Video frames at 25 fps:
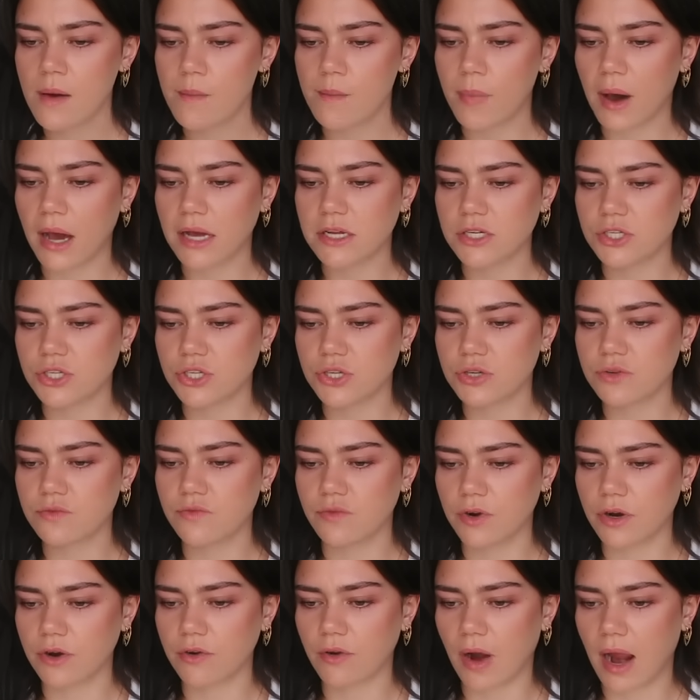but I do
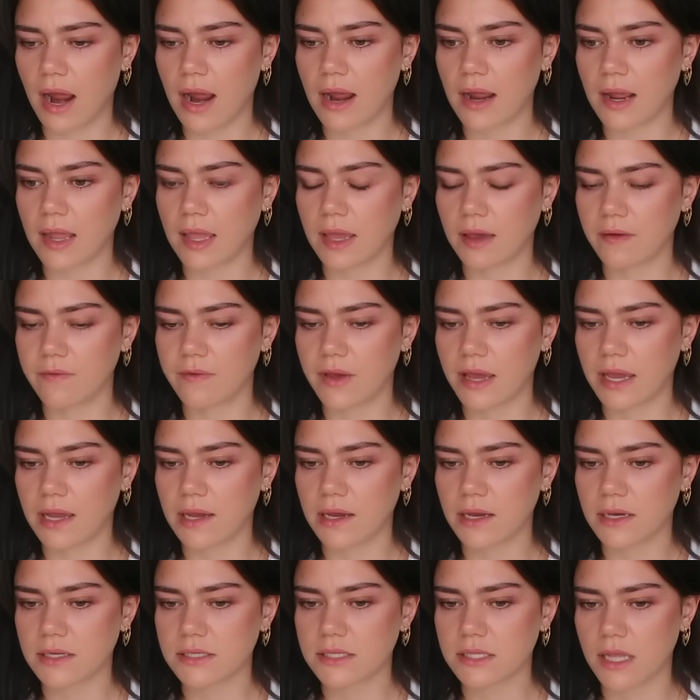regret
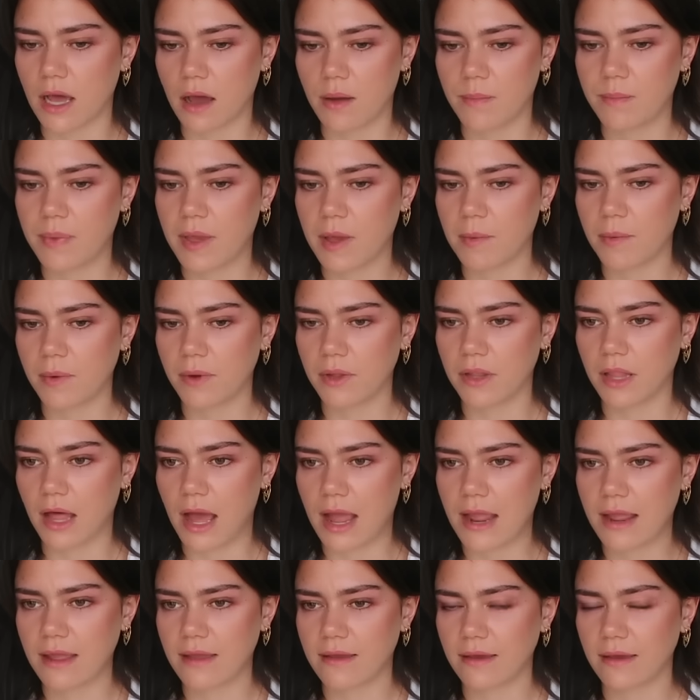giving certain people,
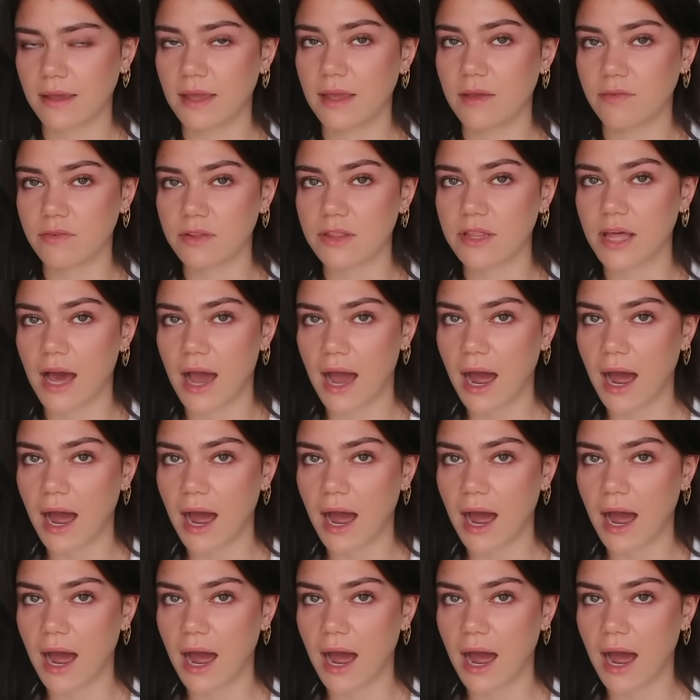like, even the